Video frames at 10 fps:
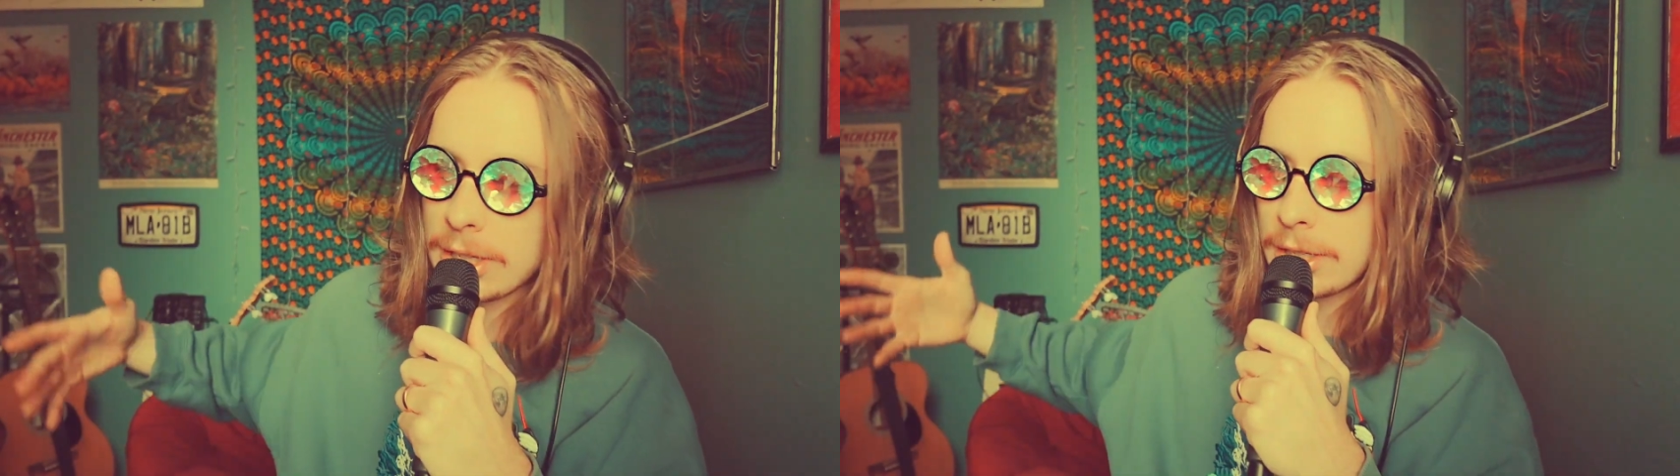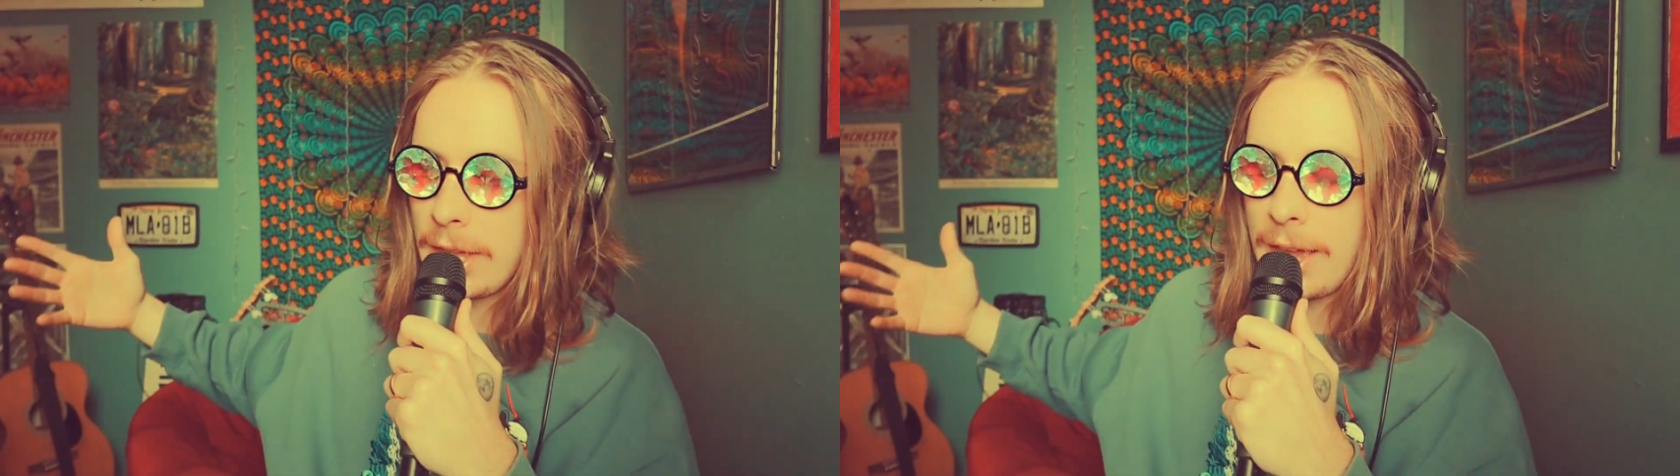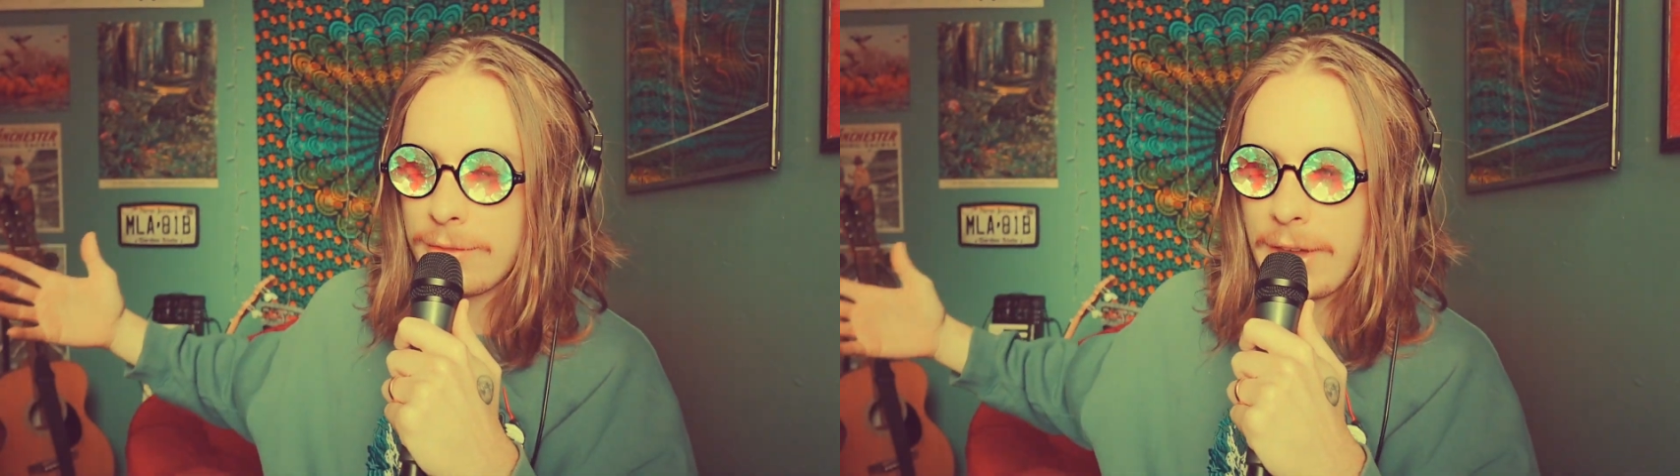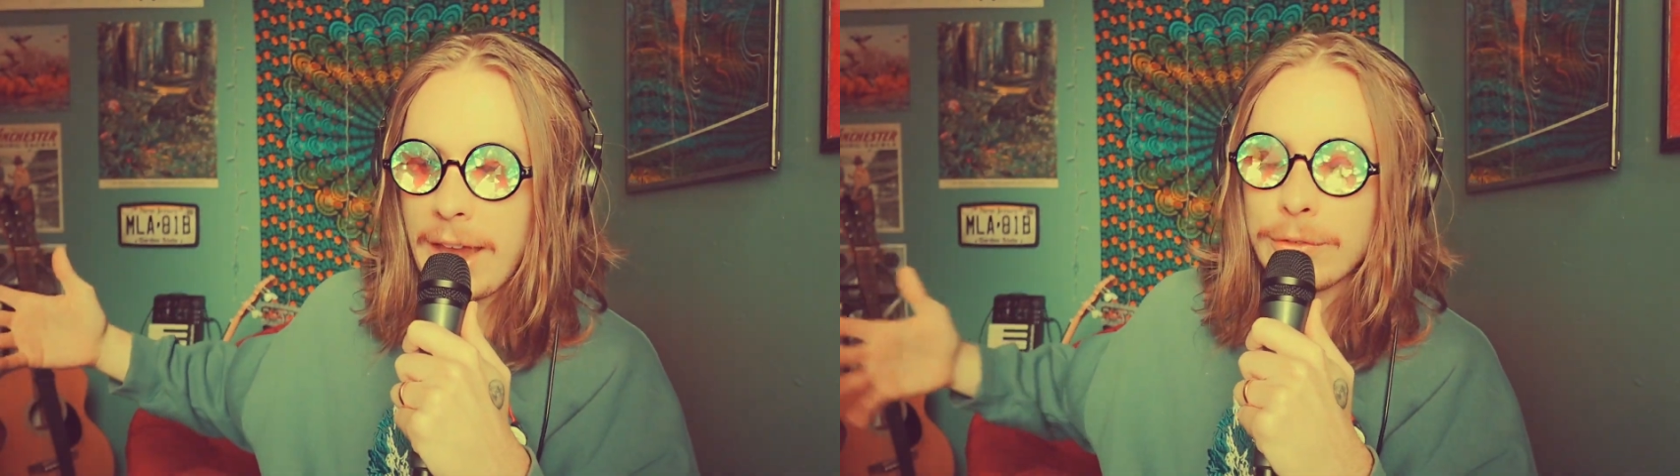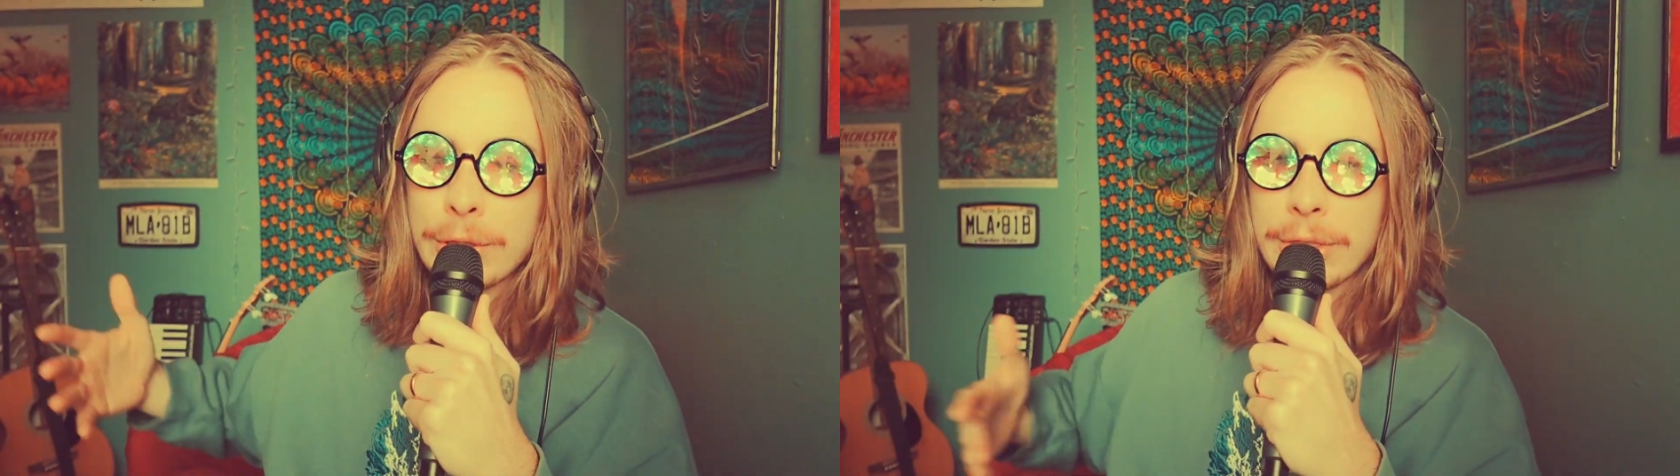Like, they have
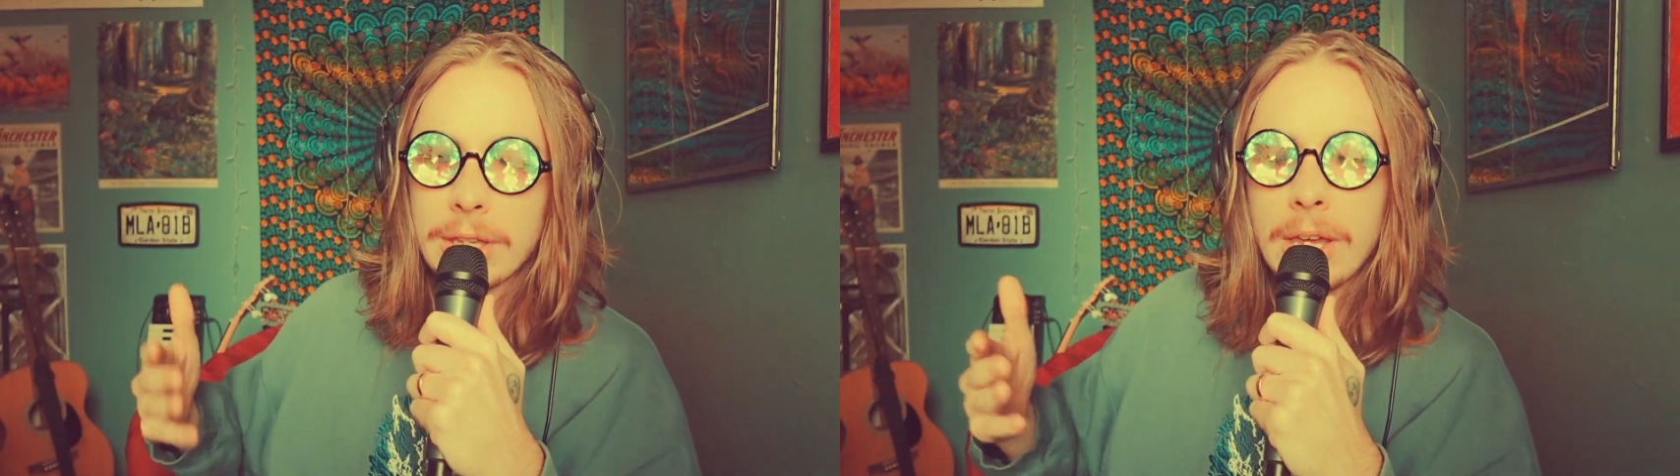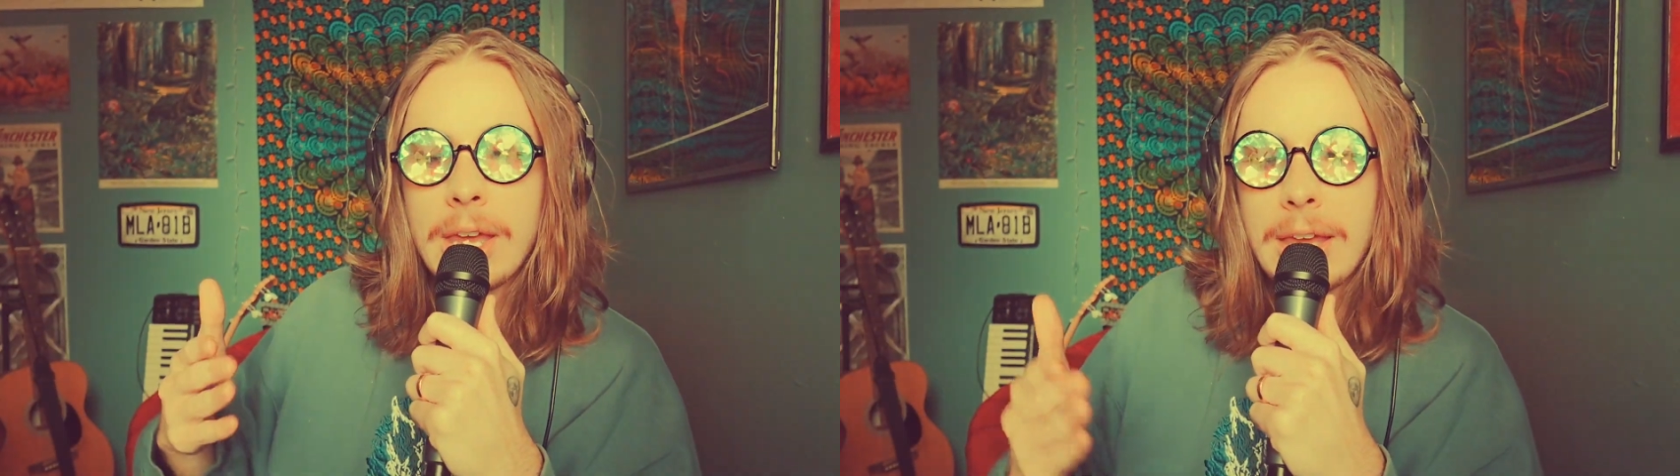everything,